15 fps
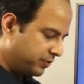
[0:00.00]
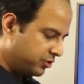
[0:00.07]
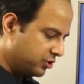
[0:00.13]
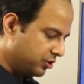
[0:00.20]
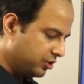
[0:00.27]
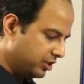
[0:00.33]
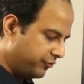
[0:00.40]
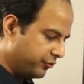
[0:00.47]

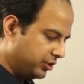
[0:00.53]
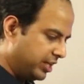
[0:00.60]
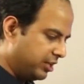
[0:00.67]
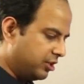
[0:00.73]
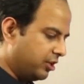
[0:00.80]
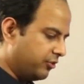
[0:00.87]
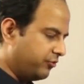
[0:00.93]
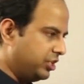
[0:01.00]
So if you
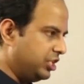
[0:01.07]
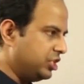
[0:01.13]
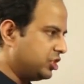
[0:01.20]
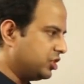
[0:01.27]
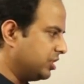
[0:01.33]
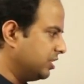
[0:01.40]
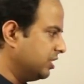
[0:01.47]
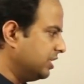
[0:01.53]
think of
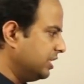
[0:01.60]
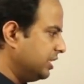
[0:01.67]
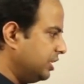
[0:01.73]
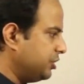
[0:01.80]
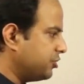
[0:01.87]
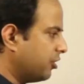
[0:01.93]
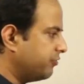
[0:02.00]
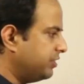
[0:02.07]
each
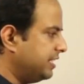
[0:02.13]
of